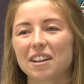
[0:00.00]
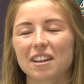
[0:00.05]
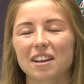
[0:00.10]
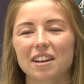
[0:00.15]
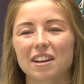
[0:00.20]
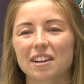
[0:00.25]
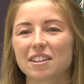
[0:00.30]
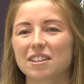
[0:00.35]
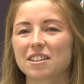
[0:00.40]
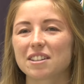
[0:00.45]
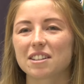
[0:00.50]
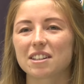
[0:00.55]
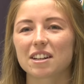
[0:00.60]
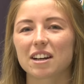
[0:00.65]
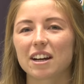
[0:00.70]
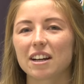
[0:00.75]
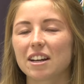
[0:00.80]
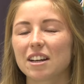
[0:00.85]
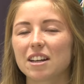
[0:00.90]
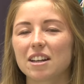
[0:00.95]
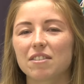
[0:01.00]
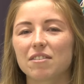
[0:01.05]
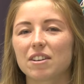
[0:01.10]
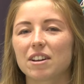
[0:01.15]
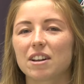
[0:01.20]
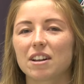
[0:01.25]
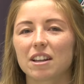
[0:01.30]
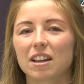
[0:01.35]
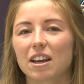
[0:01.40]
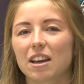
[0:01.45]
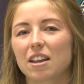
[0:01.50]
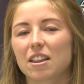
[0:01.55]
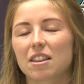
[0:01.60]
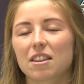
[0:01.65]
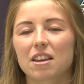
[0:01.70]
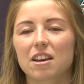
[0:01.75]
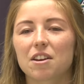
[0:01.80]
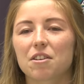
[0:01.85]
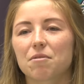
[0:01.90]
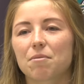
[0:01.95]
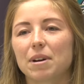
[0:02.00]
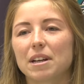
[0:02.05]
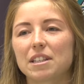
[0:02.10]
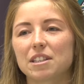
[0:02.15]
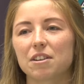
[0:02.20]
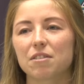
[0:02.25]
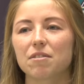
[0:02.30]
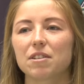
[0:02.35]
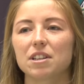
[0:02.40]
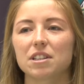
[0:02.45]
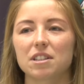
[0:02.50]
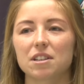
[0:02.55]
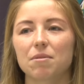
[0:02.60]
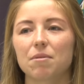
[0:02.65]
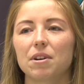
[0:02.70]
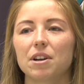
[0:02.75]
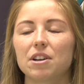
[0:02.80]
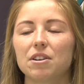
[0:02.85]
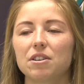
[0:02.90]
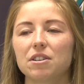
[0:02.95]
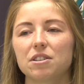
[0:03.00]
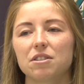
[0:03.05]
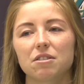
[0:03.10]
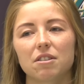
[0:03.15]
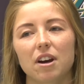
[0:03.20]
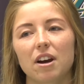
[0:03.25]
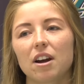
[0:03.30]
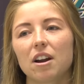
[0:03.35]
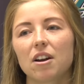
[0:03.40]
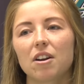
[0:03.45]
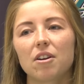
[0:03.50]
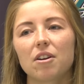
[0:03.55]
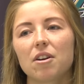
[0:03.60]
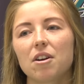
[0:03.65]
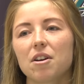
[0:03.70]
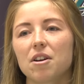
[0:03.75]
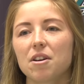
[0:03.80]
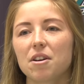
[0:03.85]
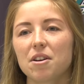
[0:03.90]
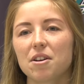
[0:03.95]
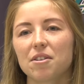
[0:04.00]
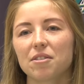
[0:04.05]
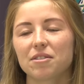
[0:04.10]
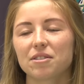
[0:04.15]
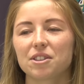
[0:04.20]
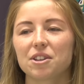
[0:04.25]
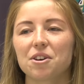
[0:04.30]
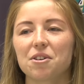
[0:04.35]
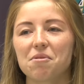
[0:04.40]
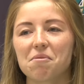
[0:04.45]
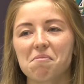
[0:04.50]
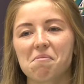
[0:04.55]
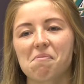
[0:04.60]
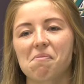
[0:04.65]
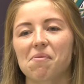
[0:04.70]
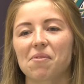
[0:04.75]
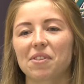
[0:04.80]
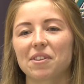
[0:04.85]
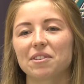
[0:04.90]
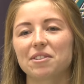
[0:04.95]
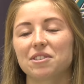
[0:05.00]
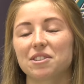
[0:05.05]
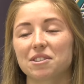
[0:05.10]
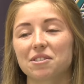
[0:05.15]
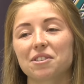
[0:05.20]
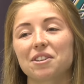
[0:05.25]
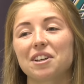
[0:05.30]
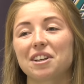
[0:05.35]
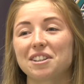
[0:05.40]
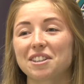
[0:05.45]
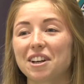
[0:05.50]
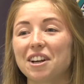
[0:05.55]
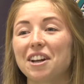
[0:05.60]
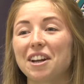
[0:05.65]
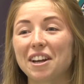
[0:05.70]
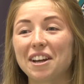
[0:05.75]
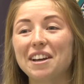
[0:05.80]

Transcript: Like I just I didn't even like think of myself as someone who could do that. So it was just really exciting.